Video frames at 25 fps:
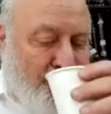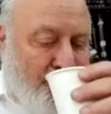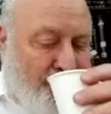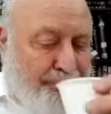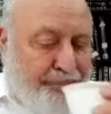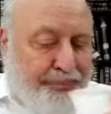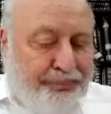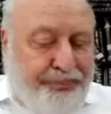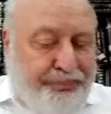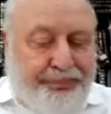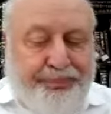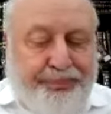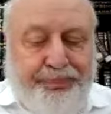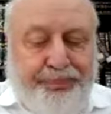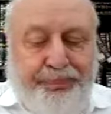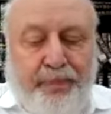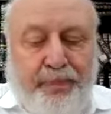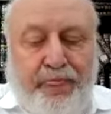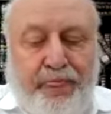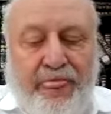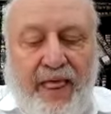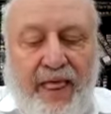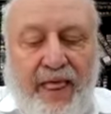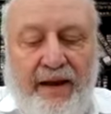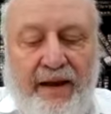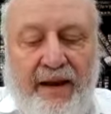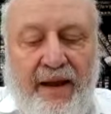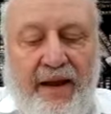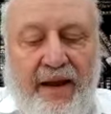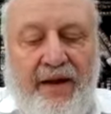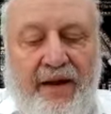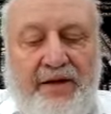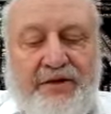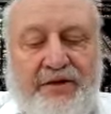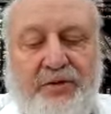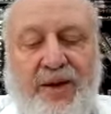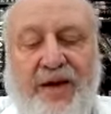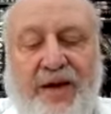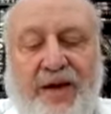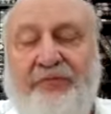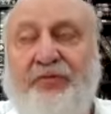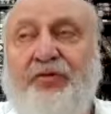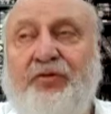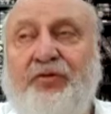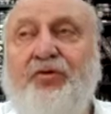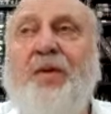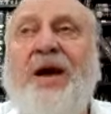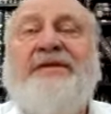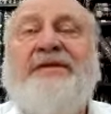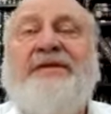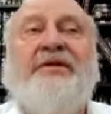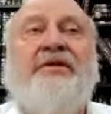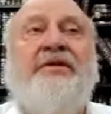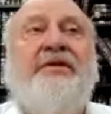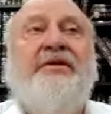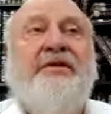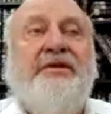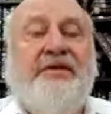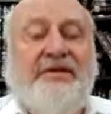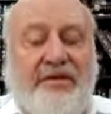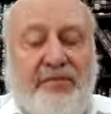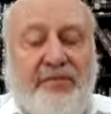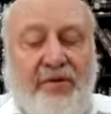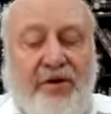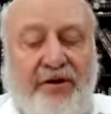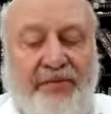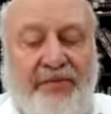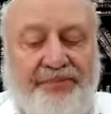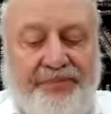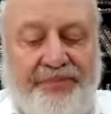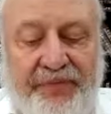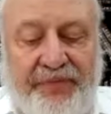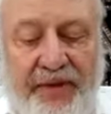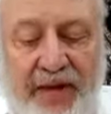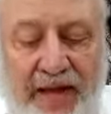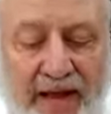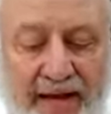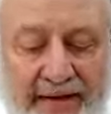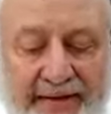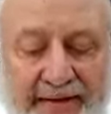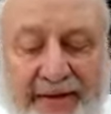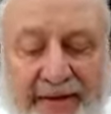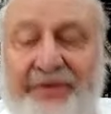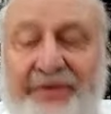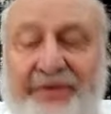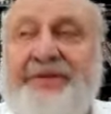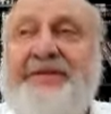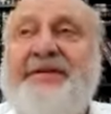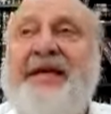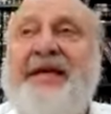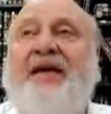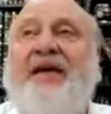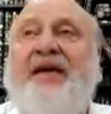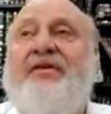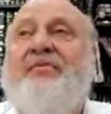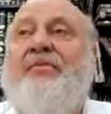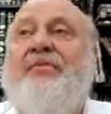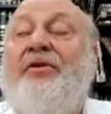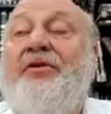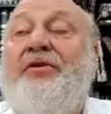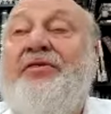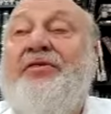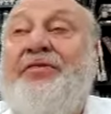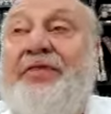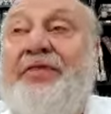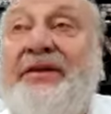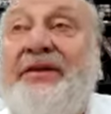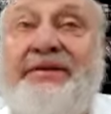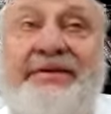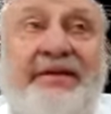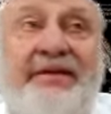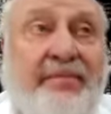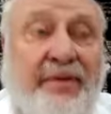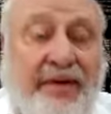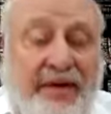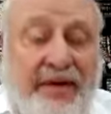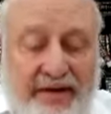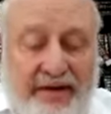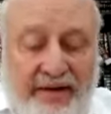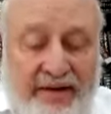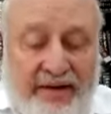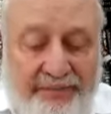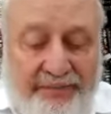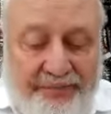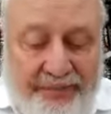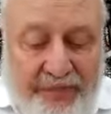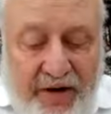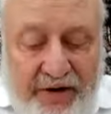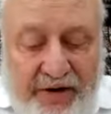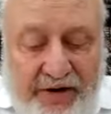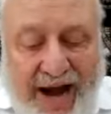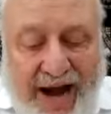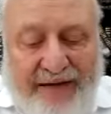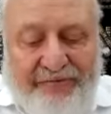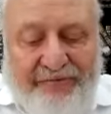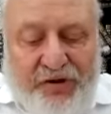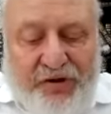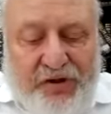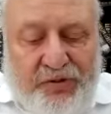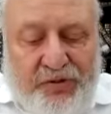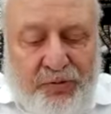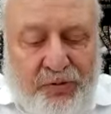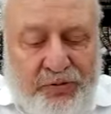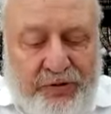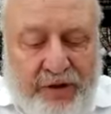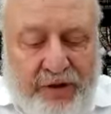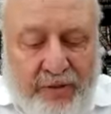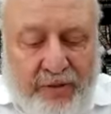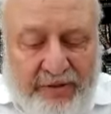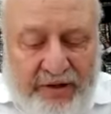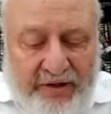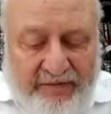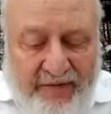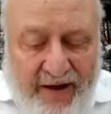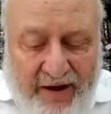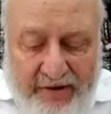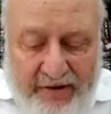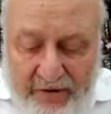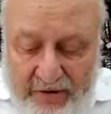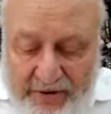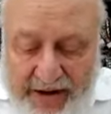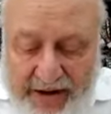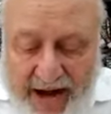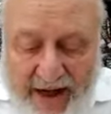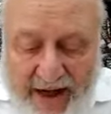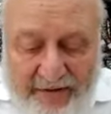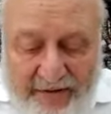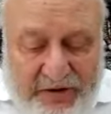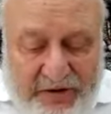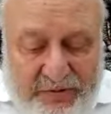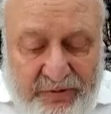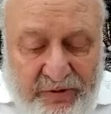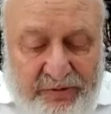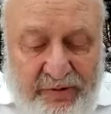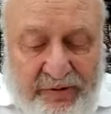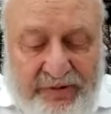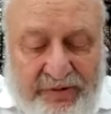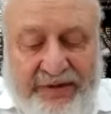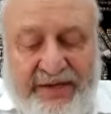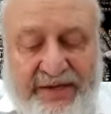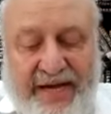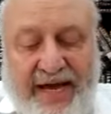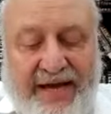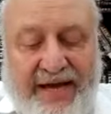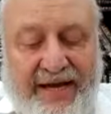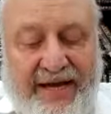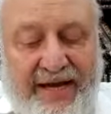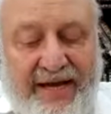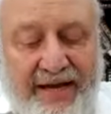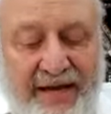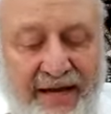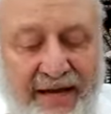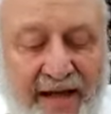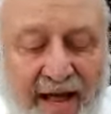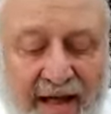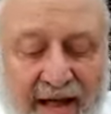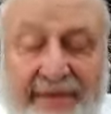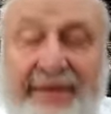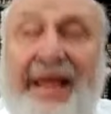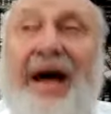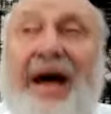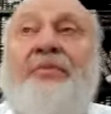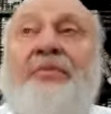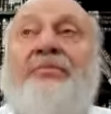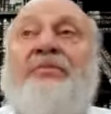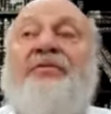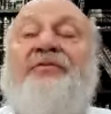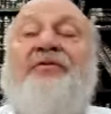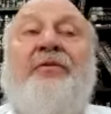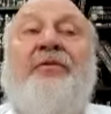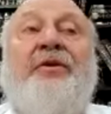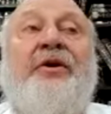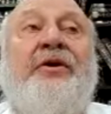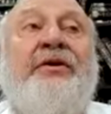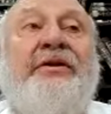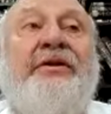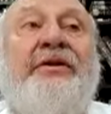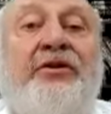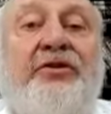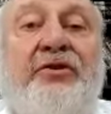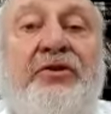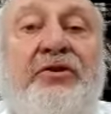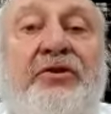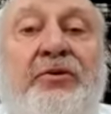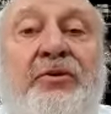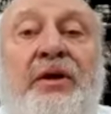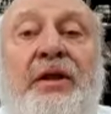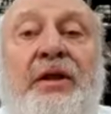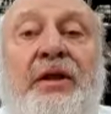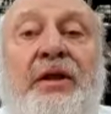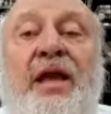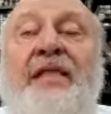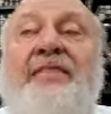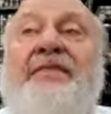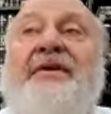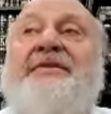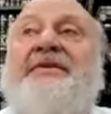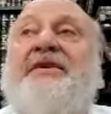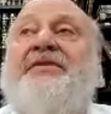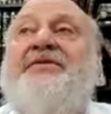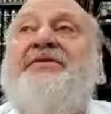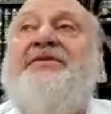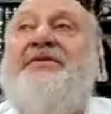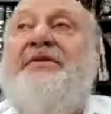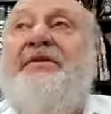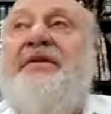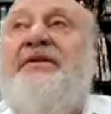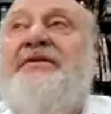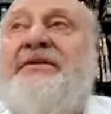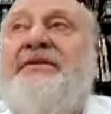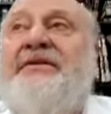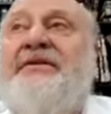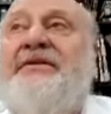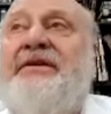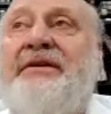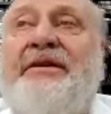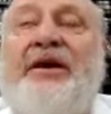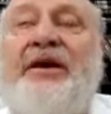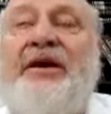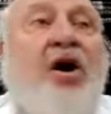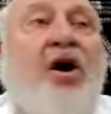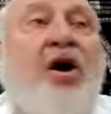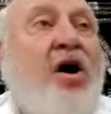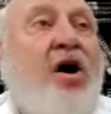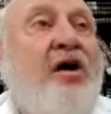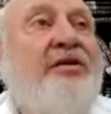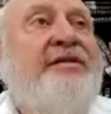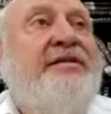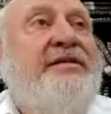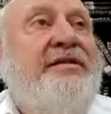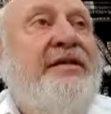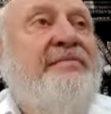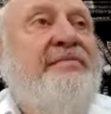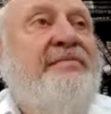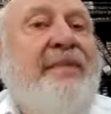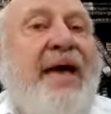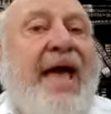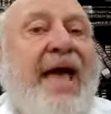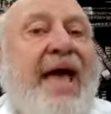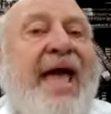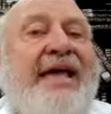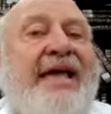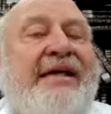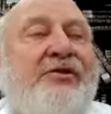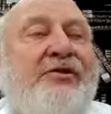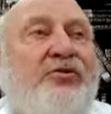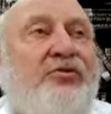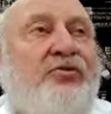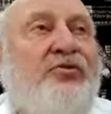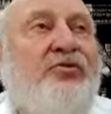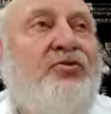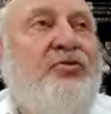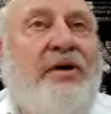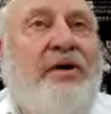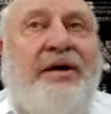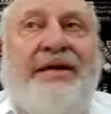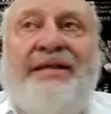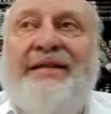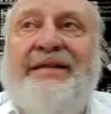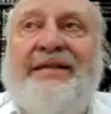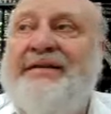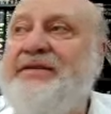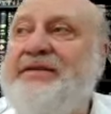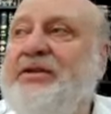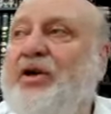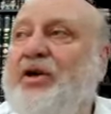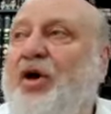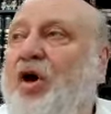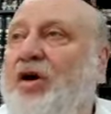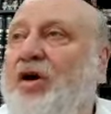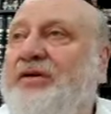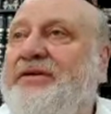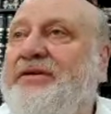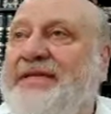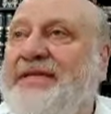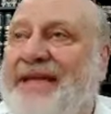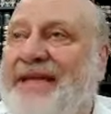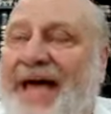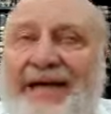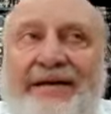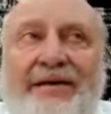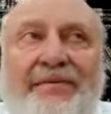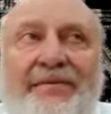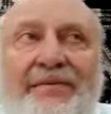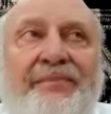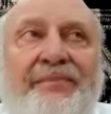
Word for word: So we have two ways of learning the Gemara. Now, this is how the Gemara thinks in the beginning. Rabbi Shmuel or Rabbi Shmuel will say, now, before we continue, there's a there's a Nechasim Elu and there's Nechasai.